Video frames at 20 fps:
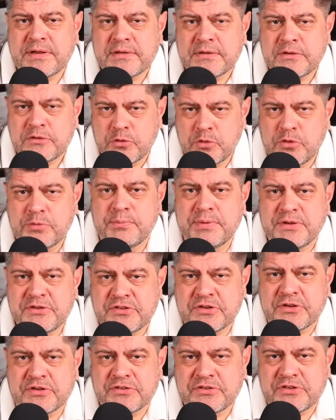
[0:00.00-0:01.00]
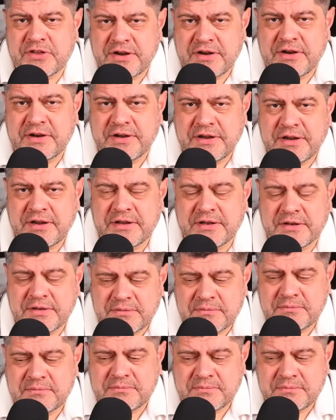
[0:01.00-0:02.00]
doing business there
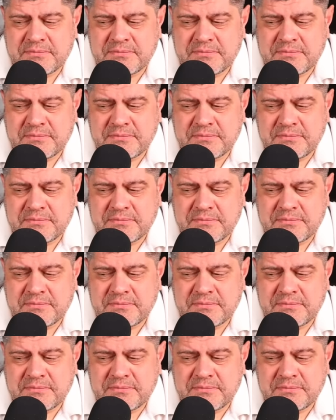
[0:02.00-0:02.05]
in